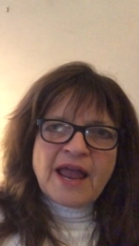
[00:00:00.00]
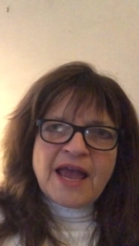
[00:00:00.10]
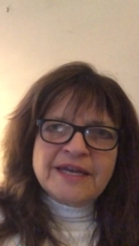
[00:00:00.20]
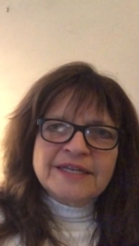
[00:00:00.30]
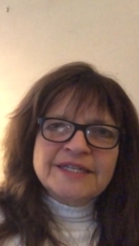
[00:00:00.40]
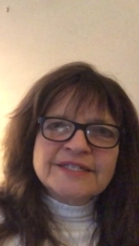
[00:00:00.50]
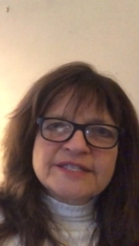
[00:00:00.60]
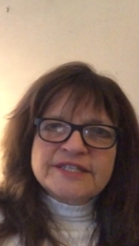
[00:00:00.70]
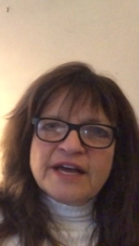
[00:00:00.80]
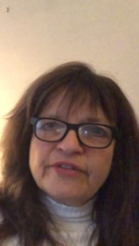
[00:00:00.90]
And in its
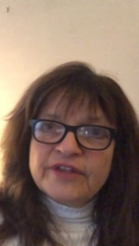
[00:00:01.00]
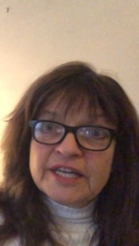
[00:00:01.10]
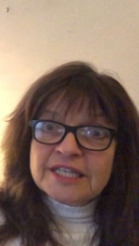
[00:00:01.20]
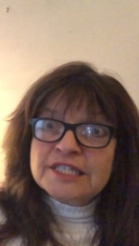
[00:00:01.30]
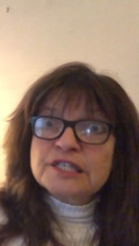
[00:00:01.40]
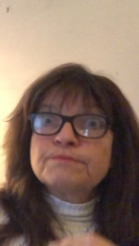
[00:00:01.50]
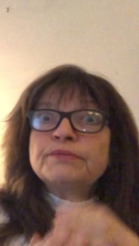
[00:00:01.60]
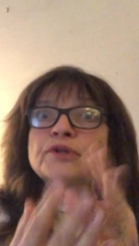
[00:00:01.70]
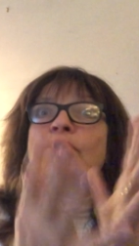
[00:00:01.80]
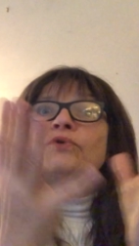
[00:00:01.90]
death, it
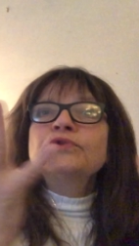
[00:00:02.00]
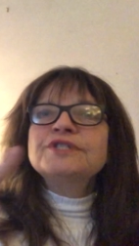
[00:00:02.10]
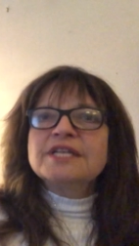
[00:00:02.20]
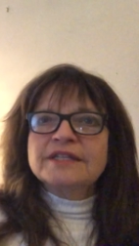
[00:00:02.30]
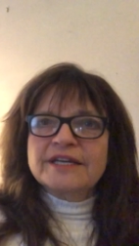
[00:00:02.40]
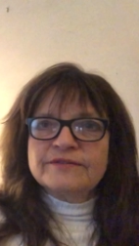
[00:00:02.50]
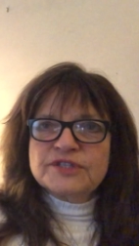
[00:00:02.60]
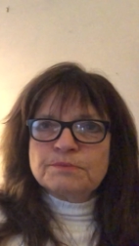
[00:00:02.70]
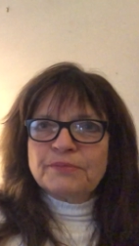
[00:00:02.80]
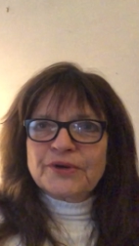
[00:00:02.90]
explodes and
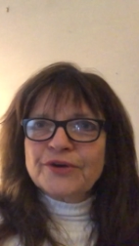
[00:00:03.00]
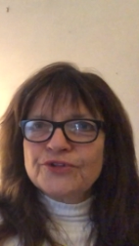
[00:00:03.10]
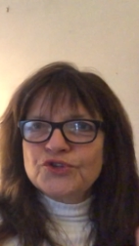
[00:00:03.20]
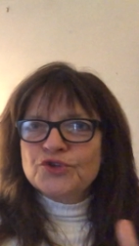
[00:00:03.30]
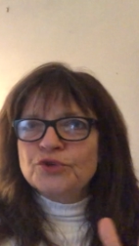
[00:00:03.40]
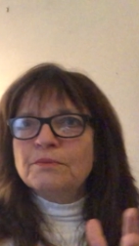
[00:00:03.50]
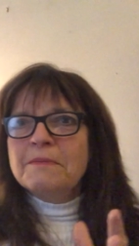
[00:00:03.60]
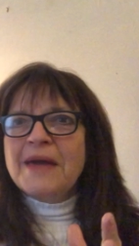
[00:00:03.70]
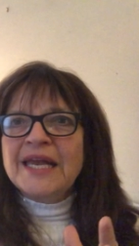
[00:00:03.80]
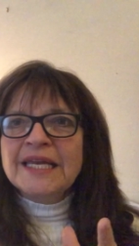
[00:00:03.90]
gives birth to
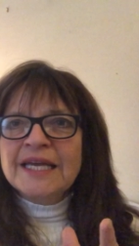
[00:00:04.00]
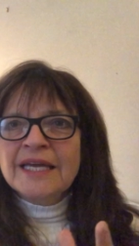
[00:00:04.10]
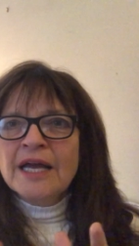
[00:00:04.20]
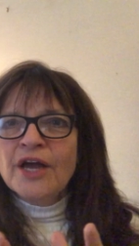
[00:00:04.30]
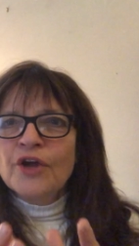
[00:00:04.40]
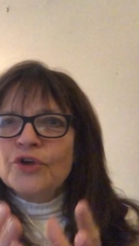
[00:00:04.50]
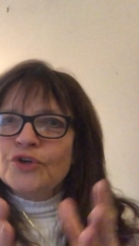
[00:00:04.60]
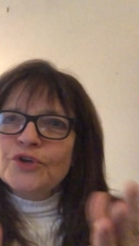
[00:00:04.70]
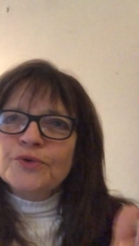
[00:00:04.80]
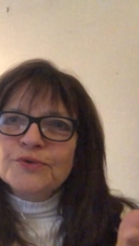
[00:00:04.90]
many
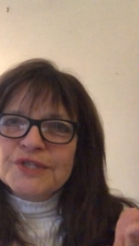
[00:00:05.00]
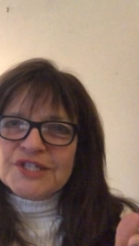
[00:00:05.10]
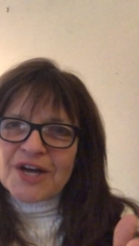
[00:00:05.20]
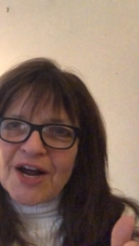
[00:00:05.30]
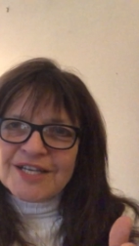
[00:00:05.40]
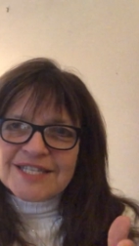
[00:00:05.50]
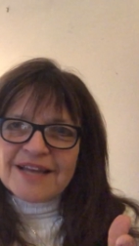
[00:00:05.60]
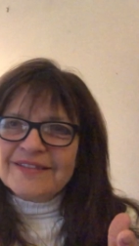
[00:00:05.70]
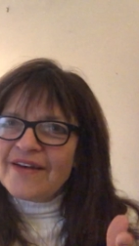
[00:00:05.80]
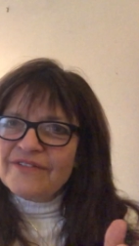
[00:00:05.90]
new stars. I
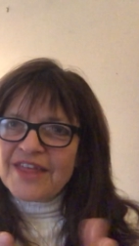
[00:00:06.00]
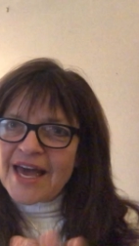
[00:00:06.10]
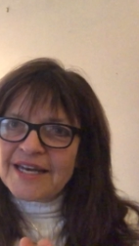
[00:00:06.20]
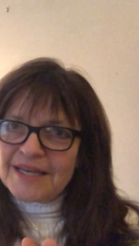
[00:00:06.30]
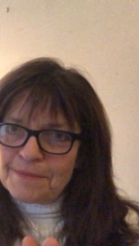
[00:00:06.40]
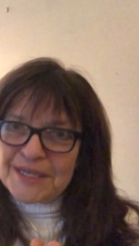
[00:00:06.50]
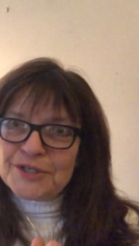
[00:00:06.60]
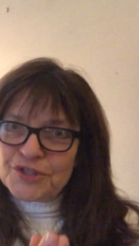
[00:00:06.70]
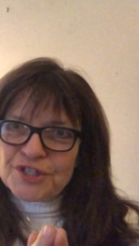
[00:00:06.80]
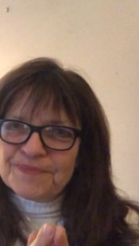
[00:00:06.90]
love that
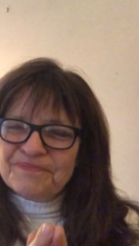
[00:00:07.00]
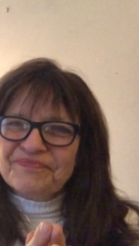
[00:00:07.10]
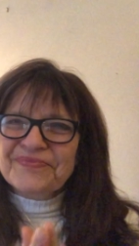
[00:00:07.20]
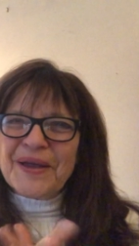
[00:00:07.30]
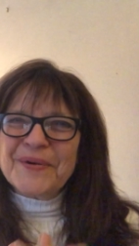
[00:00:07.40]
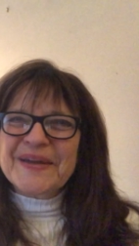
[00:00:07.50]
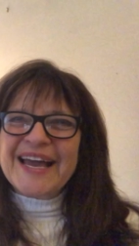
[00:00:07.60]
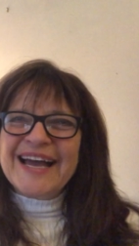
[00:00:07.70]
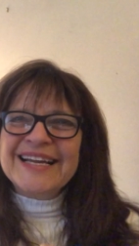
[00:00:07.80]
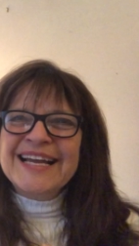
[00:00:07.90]
image,
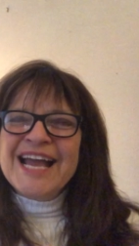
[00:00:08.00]
okay?